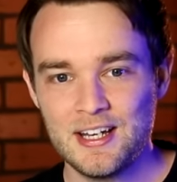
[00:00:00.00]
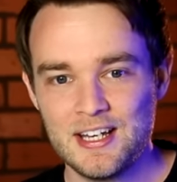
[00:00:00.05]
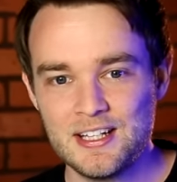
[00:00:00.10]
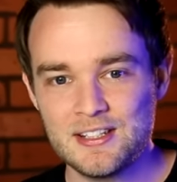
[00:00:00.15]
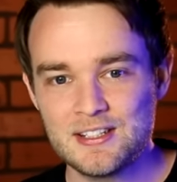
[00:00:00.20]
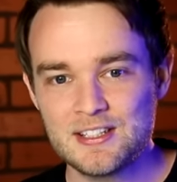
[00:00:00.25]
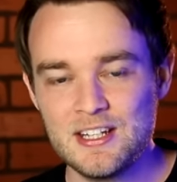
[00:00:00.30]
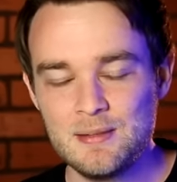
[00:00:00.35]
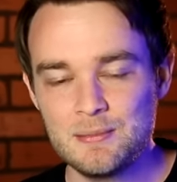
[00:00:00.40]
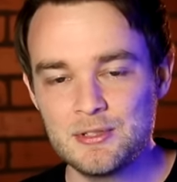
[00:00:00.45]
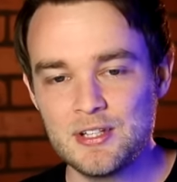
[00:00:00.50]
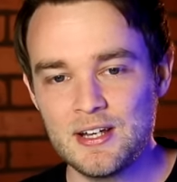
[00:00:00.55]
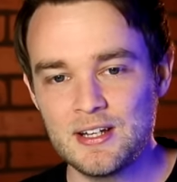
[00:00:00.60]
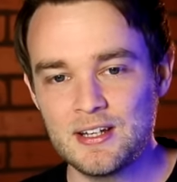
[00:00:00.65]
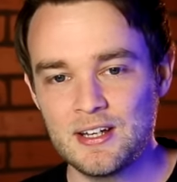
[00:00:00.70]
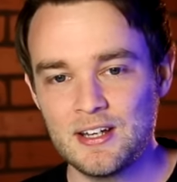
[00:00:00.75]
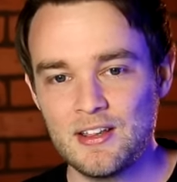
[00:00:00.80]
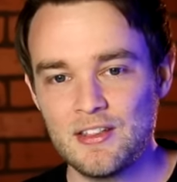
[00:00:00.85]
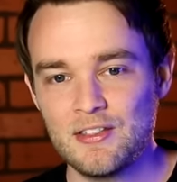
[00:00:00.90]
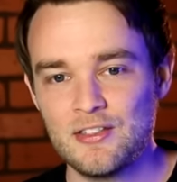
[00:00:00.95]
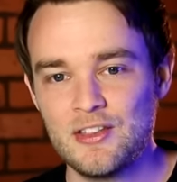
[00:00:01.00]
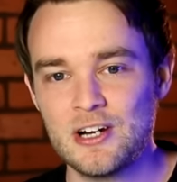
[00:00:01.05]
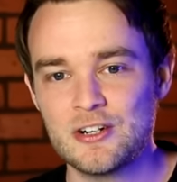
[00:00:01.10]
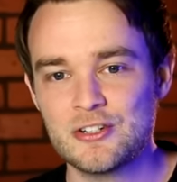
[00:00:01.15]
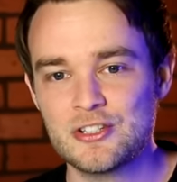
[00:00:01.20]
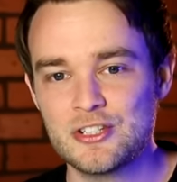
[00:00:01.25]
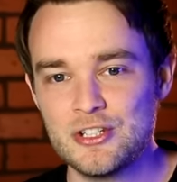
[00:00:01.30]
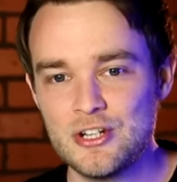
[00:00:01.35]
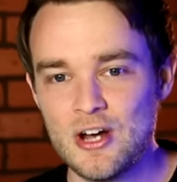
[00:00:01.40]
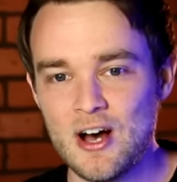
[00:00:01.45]
It seems like
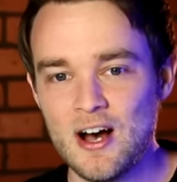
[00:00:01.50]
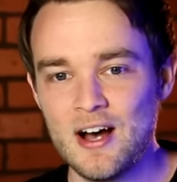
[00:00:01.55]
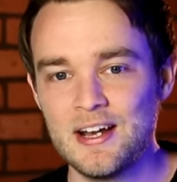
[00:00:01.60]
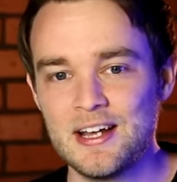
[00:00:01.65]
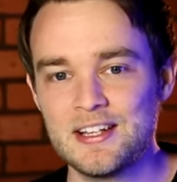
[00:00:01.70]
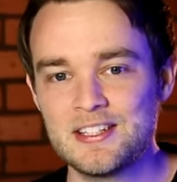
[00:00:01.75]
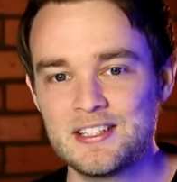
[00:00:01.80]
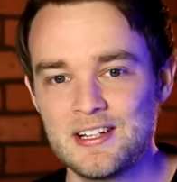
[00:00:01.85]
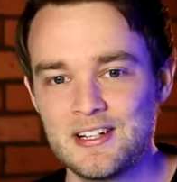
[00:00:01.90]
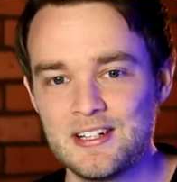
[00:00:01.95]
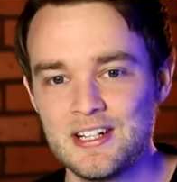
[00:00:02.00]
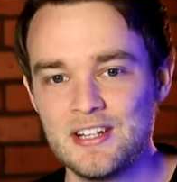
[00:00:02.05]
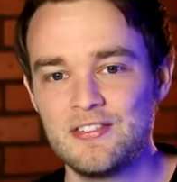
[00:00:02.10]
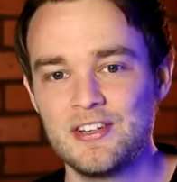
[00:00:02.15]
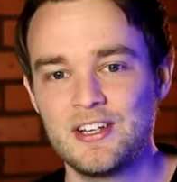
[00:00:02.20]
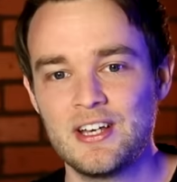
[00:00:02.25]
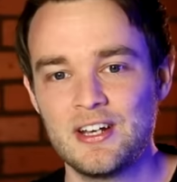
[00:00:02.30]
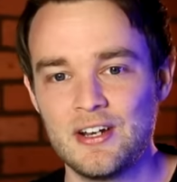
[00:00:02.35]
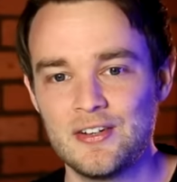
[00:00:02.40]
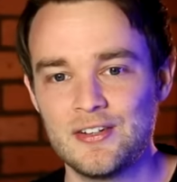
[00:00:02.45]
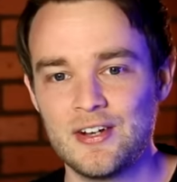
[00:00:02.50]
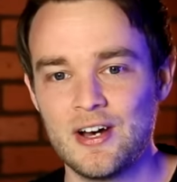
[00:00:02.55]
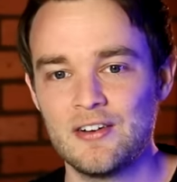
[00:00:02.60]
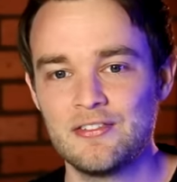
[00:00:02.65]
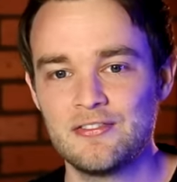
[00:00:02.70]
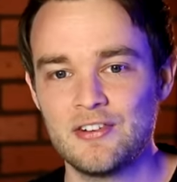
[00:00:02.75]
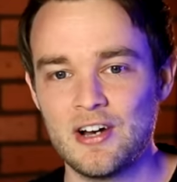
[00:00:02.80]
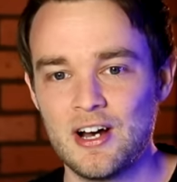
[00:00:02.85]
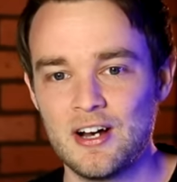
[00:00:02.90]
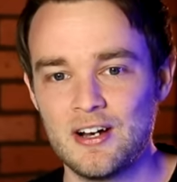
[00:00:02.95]
there's not a significant
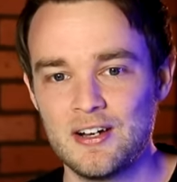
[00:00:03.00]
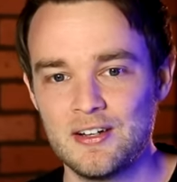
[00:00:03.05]
enough